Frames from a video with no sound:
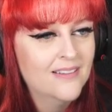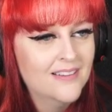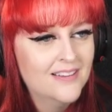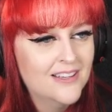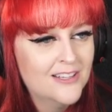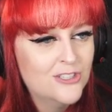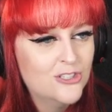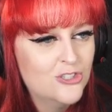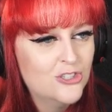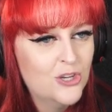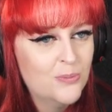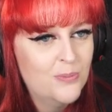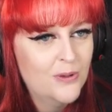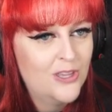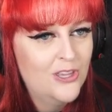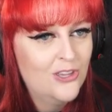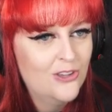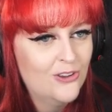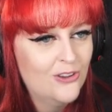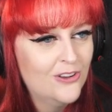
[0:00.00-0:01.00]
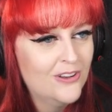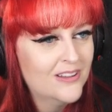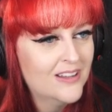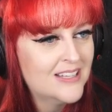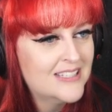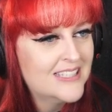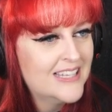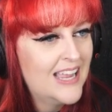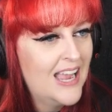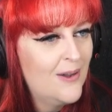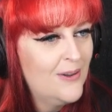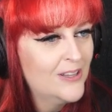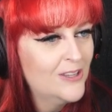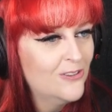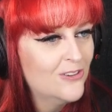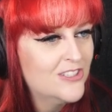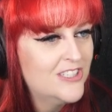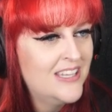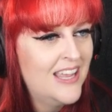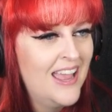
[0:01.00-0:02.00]
Super cute. Let's see how it
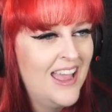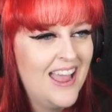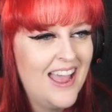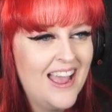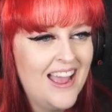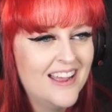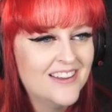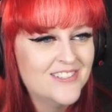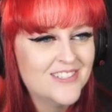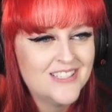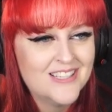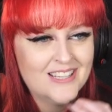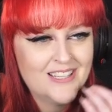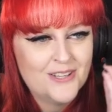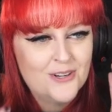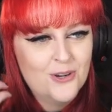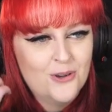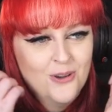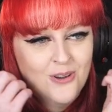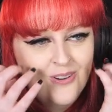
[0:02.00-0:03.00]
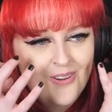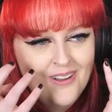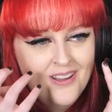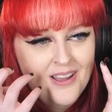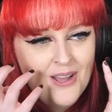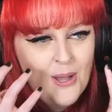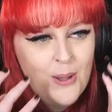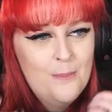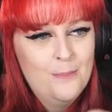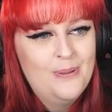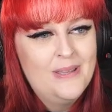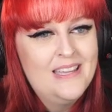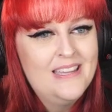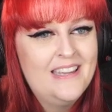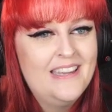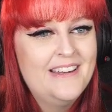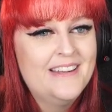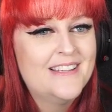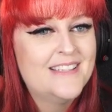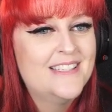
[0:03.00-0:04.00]
looks. Yeah, just a little
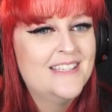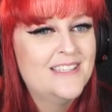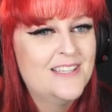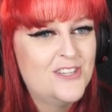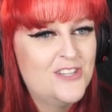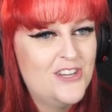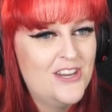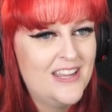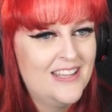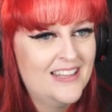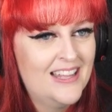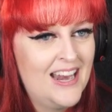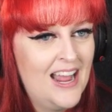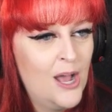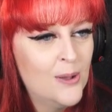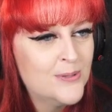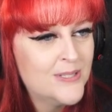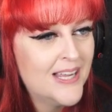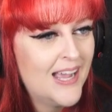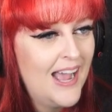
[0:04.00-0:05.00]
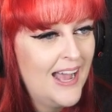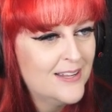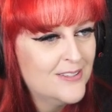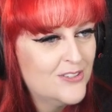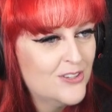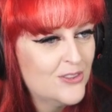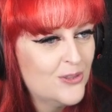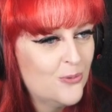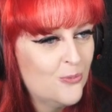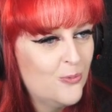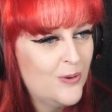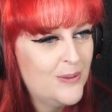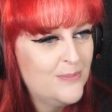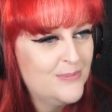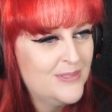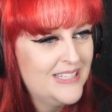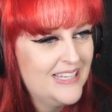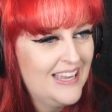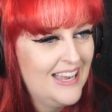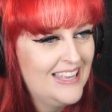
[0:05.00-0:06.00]
pinkiness in the cheek. That helps to add to the
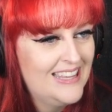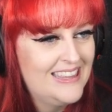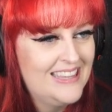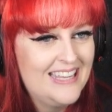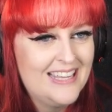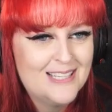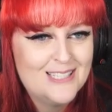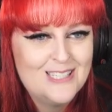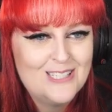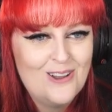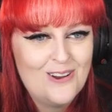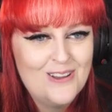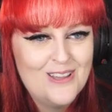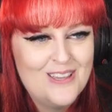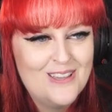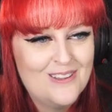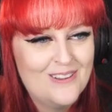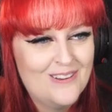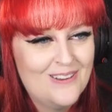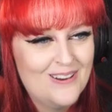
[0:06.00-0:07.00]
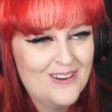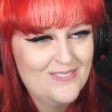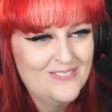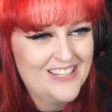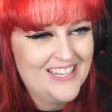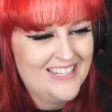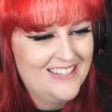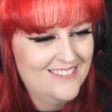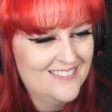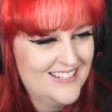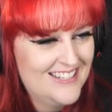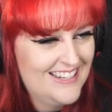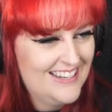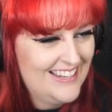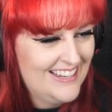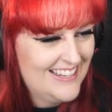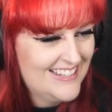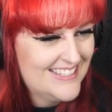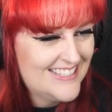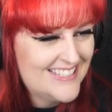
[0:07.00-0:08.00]
whimsy, I think. So cute. Oh my
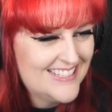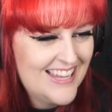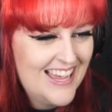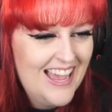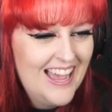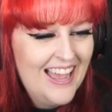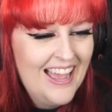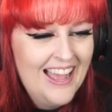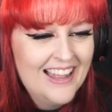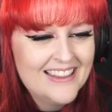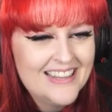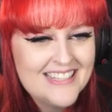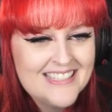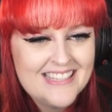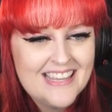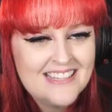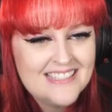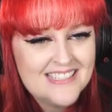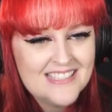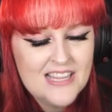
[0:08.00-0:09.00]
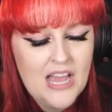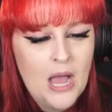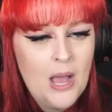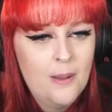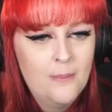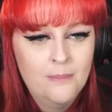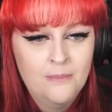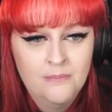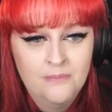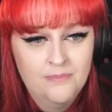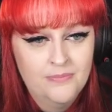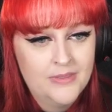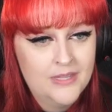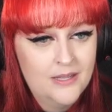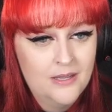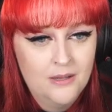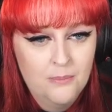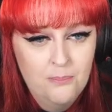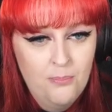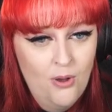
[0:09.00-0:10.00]
goodness. Let's get some
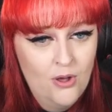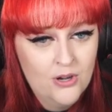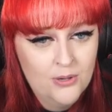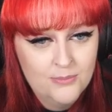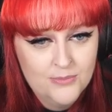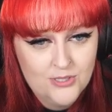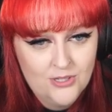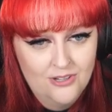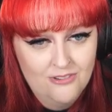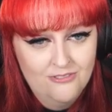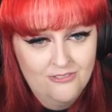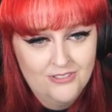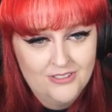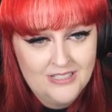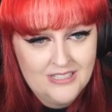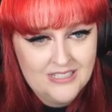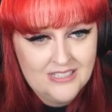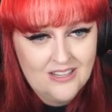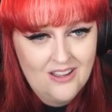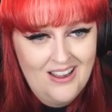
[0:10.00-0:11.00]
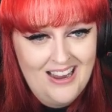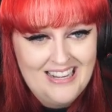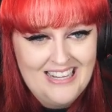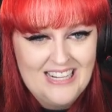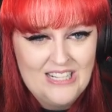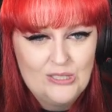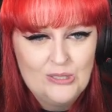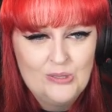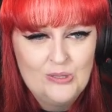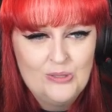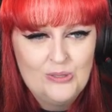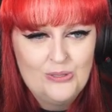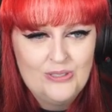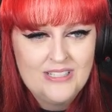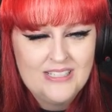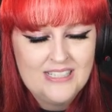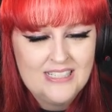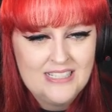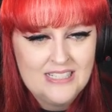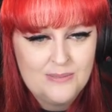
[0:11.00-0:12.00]
bottoms on for this guy now. Ooh,
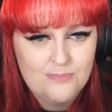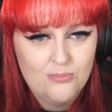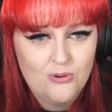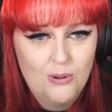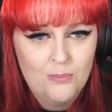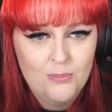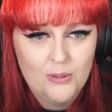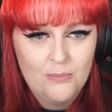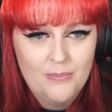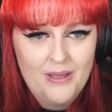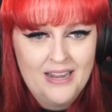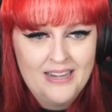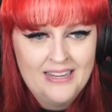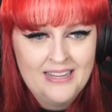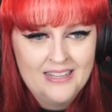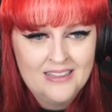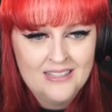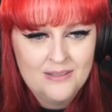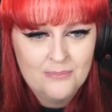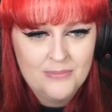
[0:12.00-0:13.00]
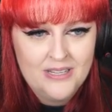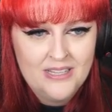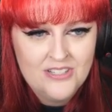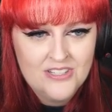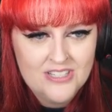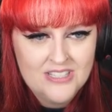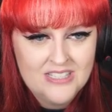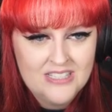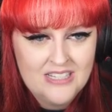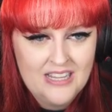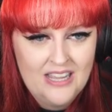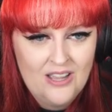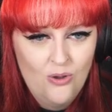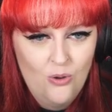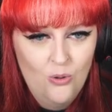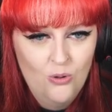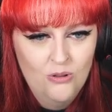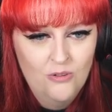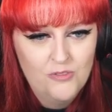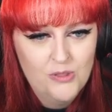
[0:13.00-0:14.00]
this is problematic. Let me just see
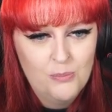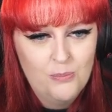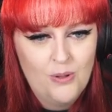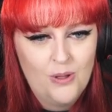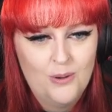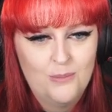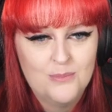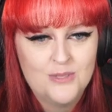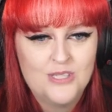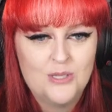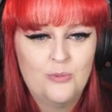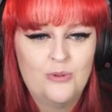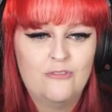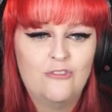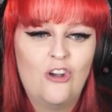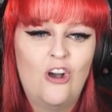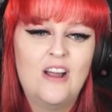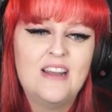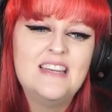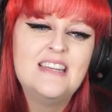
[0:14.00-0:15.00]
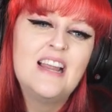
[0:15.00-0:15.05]
all of the bottoms that we've got.